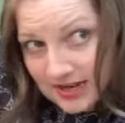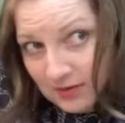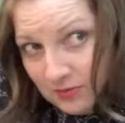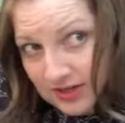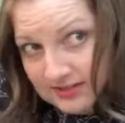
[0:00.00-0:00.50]
to take
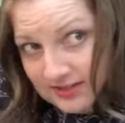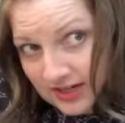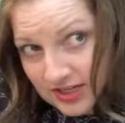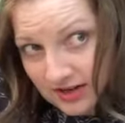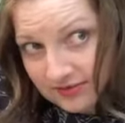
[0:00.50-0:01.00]
one
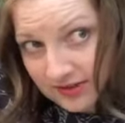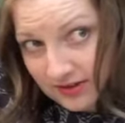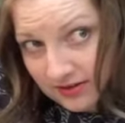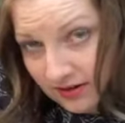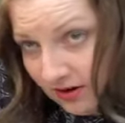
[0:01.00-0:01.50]
section after
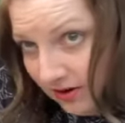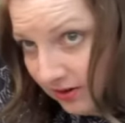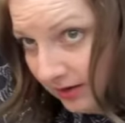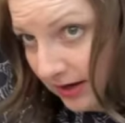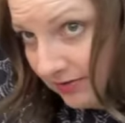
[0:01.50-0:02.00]
another all
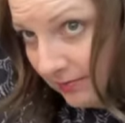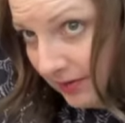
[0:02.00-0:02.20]
the way from